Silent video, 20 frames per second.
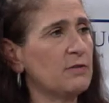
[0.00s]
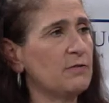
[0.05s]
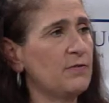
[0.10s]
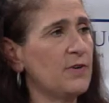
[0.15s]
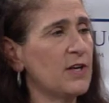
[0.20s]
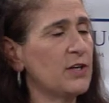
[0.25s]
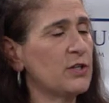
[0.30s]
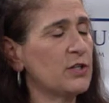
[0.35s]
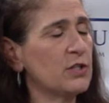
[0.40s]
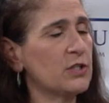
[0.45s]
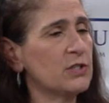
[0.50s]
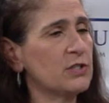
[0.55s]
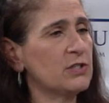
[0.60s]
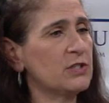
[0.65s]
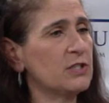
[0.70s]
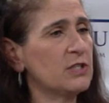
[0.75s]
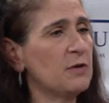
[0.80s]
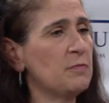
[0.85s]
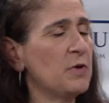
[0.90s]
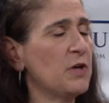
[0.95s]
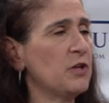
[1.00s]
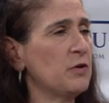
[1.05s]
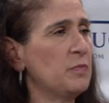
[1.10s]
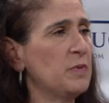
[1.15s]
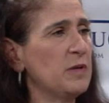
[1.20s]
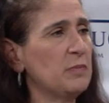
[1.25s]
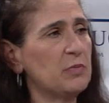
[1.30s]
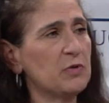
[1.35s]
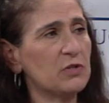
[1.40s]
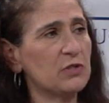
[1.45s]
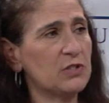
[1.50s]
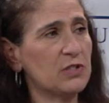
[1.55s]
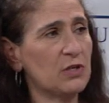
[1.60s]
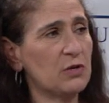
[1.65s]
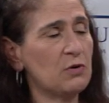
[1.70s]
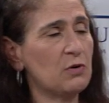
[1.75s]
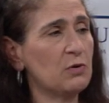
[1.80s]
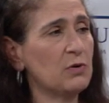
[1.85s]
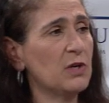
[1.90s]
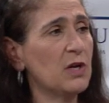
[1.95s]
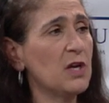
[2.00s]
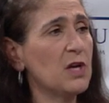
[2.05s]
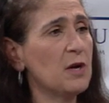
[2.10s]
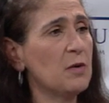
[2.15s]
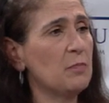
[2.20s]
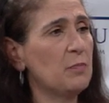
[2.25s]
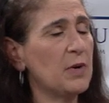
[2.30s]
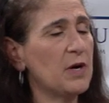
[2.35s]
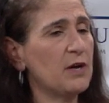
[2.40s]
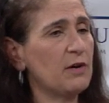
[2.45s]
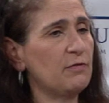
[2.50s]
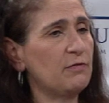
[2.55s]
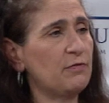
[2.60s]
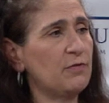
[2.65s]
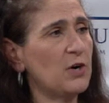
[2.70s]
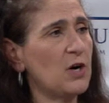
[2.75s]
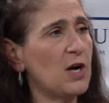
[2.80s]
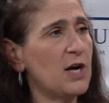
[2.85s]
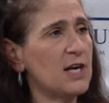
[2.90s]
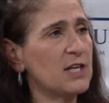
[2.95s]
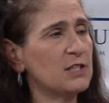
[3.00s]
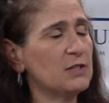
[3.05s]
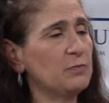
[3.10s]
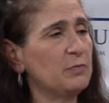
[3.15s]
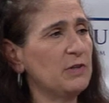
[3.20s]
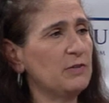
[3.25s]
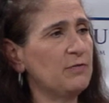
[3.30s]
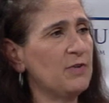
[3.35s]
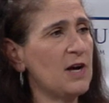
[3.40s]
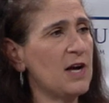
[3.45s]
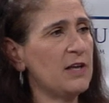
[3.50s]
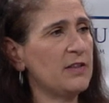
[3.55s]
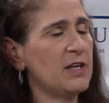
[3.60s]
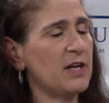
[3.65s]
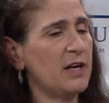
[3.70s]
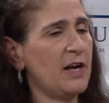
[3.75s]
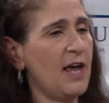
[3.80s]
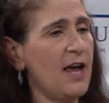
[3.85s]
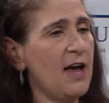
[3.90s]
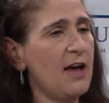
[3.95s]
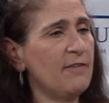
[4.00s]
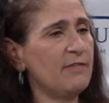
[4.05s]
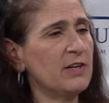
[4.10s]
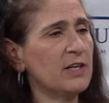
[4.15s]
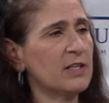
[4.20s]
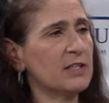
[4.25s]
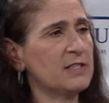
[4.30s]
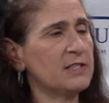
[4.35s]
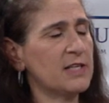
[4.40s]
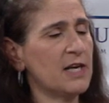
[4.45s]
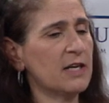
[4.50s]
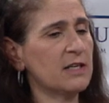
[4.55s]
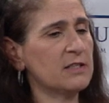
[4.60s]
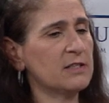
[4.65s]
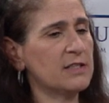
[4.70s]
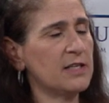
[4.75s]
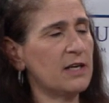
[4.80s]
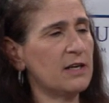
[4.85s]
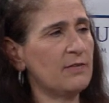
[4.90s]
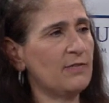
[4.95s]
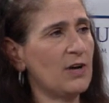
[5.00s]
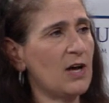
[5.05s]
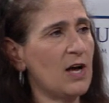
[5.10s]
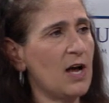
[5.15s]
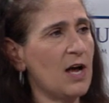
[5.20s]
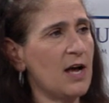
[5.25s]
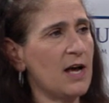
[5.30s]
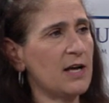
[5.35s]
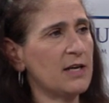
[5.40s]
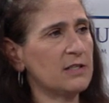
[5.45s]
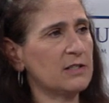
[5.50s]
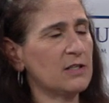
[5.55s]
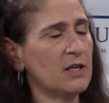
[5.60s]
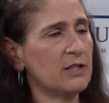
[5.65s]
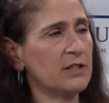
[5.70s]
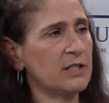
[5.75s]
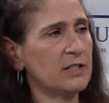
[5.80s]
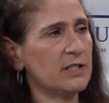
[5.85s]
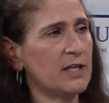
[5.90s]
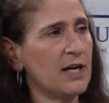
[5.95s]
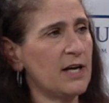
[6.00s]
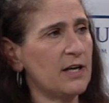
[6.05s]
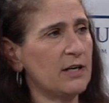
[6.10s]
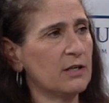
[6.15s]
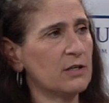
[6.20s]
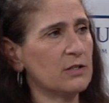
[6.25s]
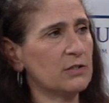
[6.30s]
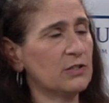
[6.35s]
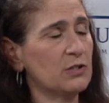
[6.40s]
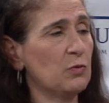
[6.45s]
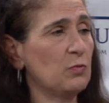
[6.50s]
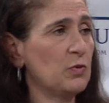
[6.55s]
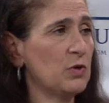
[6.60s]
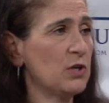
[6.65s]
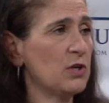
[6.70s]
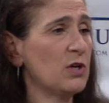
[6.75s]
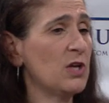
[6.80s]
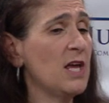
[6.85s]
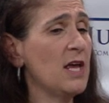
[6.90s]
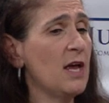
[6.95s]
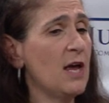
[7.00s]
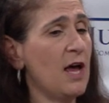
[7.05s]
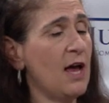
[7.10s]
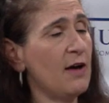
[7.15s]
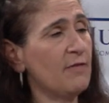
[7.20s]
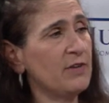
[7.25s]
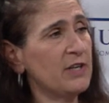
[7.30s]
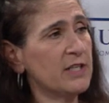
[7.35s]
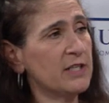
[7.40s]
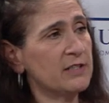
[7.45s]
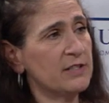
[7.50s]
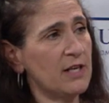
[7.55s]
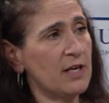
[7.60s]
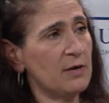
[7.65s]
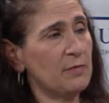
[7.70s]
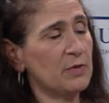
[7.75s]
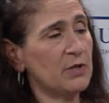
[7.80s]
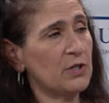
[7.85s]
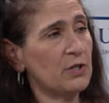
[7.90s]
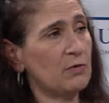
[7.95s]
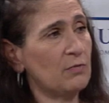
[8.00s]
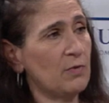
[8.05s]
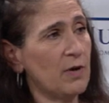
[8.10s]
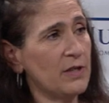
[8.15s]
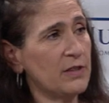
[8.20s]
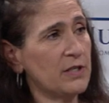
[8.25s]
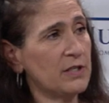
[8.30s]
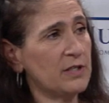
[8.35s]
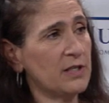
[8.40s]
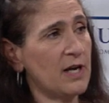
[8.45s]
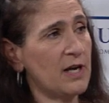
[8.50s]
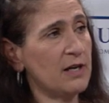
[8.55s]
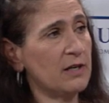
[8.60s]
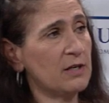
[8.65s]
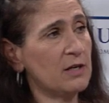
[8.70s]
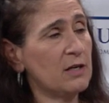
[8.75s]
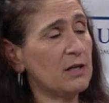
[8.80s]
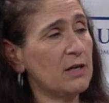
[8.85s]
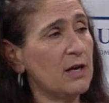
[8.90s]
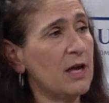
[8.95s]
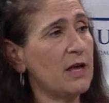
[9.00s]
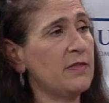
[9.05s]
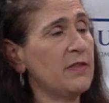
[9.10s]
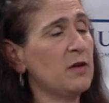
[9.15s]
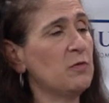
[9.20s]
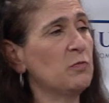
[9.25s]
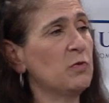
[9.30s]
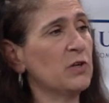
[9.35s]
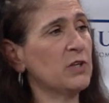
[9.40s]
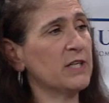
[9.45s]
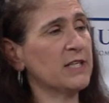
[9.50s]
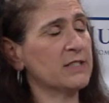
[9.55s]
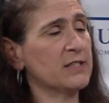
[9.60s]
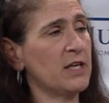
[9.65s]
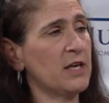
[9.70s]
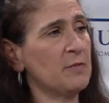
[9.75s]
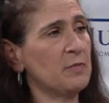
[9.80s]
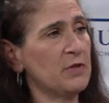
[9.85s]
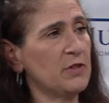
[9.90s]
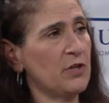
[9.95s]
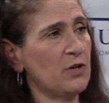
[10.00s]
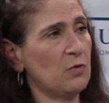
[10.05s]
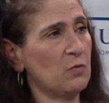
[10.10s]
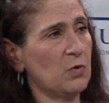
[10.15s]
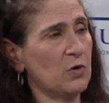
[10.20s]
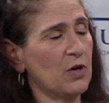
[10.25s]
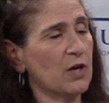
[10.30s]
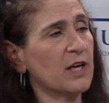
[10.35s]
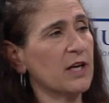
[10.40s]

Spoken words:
vendors. Some other people don't. But for us, we find that having a second set of eyes on the title. So we'll have an examiner run the title, and then we'll examine their work